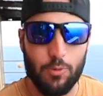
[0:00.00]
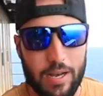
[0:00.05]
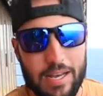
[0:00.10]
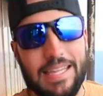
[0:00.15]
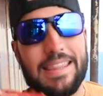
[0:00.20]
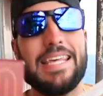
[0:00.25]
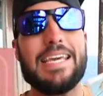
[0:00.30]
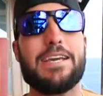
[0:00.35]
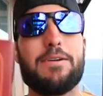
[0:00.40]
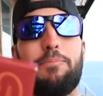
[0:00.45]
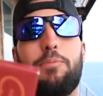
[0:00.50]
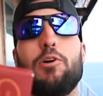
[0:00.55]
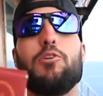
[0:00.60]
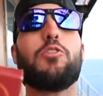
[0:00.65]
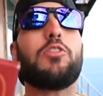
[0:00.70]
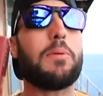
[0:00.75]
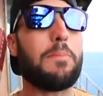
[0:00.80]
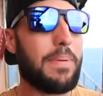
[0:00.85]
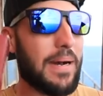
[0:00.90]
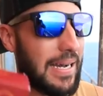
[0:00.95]
while I think both
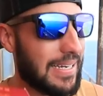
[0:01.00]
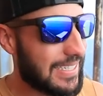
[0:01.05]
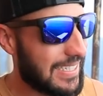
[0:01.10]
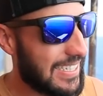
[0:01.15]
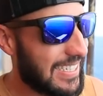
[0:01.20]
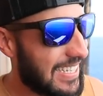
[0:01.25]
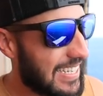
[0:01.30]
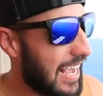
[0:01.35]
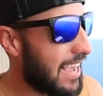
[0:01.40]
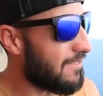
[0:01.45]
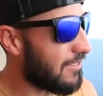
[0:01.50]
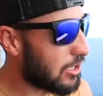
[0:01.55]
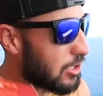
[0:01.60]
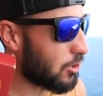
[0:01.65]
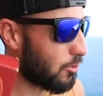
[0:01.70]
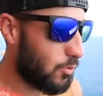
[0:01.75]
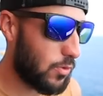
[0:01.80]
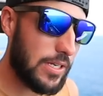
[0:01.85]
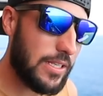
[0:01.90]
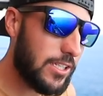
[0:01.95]
the boxes gave us
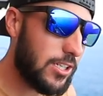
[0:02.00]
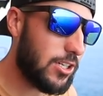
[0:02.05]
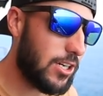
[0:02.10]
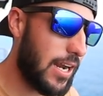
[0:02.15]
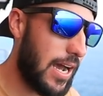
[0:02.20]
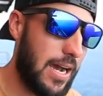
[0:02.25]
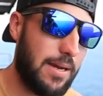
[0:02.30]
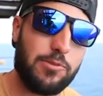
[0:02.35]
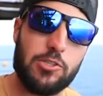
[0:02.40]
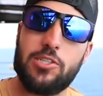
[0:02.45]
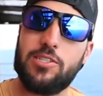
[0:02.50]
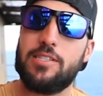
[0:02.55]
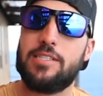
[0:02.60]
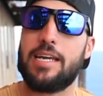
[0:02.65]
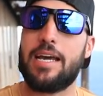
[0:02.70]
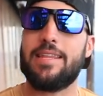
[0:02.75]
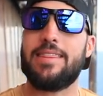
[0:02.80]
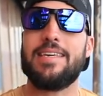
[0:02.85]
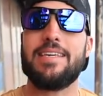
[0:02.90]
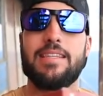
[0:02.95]
really good options,
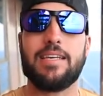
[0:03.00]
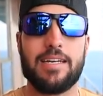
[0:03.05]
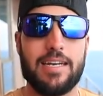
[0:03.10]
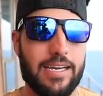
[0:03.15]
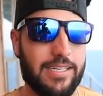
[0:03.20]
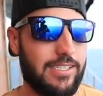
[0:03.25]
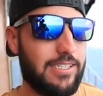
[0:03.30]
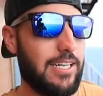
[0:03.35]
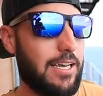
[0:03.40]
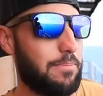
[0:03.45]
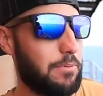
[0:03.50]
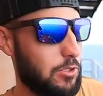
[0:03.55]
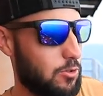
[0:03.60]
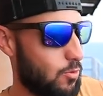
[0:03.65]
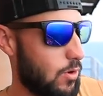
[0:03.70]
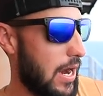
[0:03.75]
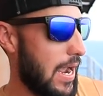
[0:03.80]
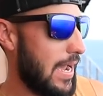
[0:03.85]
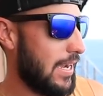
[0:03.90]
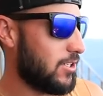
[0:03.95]
I think the next step is
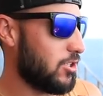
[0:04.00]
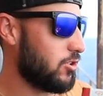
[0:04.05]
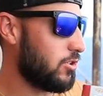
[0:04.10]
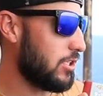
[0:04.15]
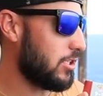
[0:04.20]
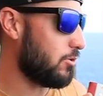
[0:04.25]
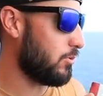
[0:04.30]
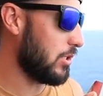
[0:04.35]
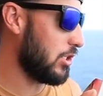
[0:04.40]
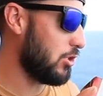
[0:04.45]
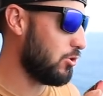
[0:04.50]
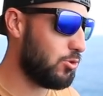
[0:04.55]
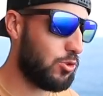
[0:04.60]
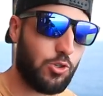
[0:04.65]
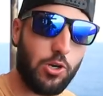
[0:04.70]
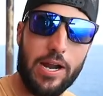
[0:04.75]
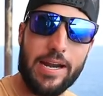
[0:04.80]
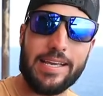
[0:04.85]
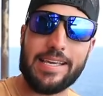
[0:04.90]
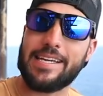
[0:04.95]
we're actually going to
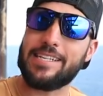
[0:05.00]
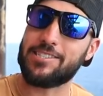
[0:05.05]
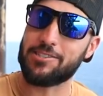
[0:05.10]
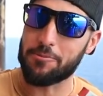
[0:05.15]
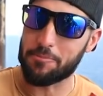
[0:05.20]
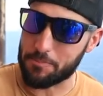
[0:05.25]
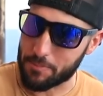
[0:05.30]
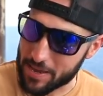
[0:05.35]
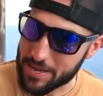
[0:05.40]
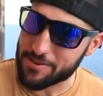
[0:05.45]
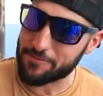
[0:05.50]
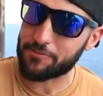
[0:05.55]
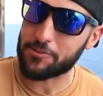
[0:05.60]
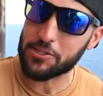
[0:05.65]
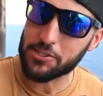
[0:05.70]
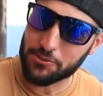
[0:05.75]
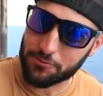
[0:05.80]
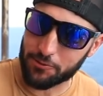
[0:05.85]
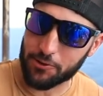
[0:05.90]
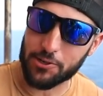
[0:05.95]
try to catch a bait
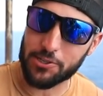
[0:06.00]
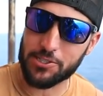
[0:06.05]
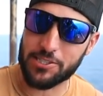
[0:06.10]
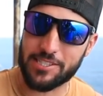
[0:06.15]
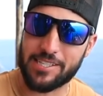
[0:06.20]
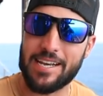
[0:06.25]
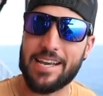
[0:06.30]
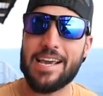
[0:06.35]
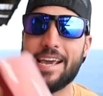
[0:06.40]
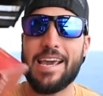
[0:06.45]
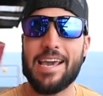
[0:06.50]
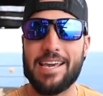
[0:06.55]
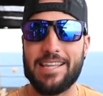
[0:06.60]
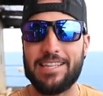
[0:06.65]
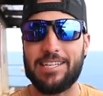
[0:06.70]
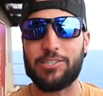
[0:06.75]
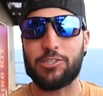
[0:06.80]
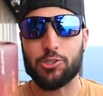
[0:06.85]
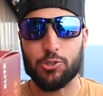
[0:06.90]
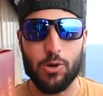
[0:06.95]
fish first and
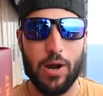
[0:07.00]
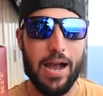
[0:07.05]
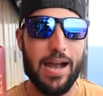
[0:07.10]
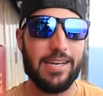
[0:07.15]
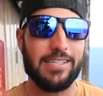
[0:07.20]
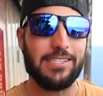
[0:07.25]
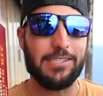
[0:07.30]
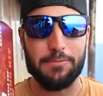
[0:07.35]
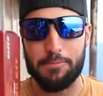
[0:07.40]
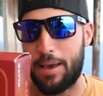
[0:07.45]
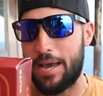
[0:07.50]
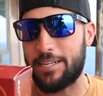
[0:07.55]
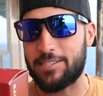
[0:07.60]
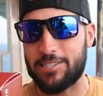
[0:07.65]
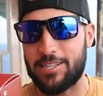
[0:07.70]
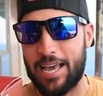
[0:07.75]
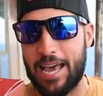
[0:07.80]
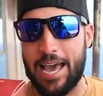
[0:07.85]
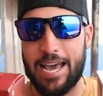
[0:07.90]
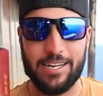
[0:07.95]
then try to match
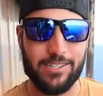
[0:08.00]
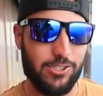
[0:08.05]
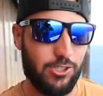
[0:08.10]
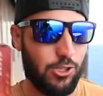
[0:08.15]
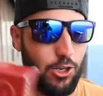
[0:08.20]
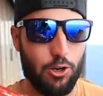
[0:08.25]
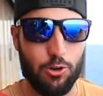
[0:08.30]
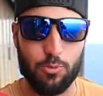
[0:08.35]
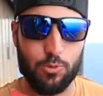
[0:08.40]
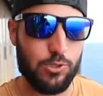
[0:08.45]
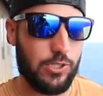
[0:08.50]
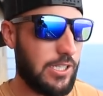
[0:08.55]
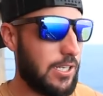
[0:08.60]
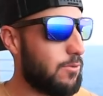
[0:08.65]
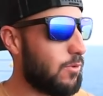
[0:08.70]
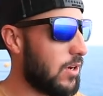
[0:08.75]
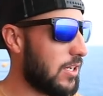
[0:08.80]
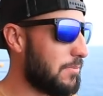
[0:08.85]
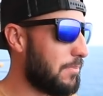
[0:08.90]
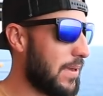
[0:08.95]
the hatch. So we'll see
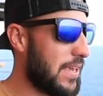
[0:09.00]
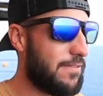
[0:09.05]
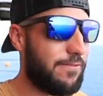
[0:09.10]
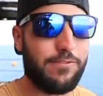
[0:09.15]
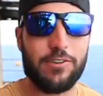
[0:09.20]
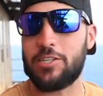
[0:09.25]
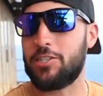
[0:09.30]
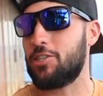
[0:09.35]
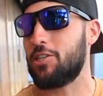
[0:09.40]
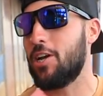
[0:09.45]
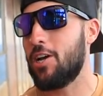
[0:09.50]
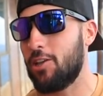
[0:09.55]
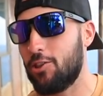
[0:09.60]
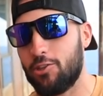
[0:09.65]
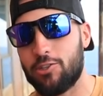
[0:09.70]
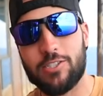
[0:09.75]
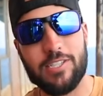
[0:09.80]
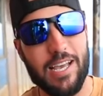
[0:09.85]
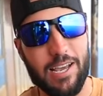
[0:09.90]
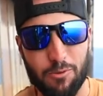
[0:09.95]
what bait fish
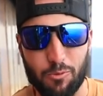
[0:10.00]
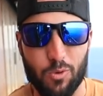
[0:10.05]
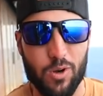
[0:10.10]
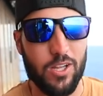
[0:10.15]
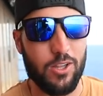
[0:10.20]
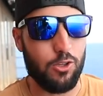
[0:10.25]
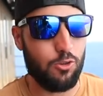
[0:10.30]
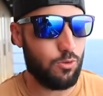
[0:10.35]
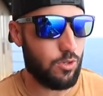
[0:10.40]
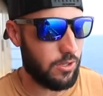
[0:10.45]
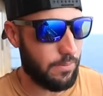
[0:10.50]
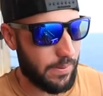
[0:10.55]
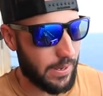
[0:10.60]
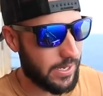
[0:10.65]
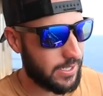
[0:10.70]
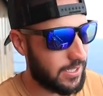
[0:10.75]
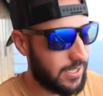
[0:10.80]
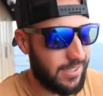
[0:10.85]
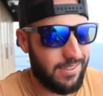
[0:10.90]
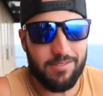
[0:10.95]
looks like, what lure the
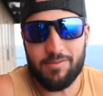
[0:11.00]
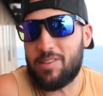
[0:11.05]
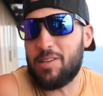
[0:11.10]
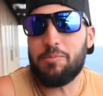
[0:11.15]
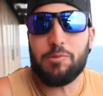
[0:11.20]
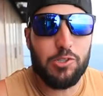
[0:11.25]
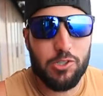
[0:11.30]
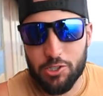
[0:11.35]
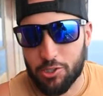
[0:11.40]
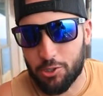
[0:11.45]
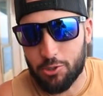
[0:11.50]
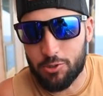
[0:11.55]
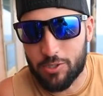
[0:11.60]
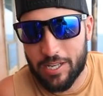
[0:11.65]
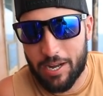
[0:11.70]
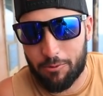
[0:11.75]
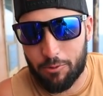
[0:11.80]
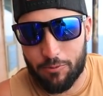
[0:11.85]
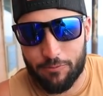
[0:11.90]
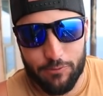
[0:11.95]
best, and then we'll just use
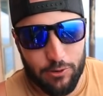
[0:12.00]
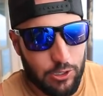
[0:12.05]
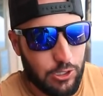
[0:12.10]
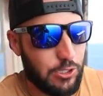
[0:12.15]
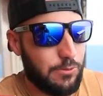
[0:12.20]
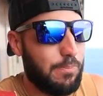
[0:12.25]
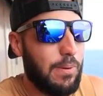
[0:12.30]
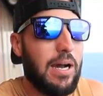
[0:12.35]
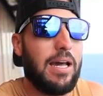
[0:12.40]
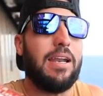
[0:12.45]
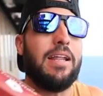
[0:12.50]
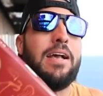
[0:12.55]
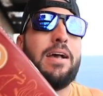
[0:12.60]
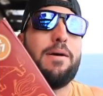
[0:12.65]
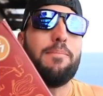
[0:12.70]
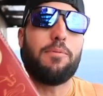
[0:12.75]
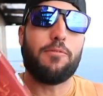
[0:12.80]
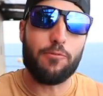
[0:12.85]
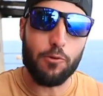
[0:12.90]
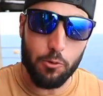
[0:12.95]
that one first. But
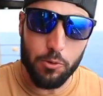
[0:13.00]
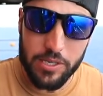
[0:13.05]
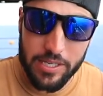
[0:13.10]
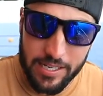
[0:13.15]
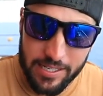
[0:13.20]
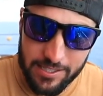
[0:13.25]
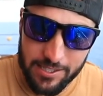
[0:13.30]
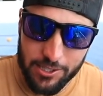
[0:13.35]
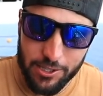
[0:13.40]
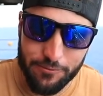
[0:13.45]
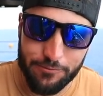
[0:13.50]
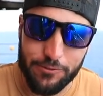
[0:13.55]
before we get into the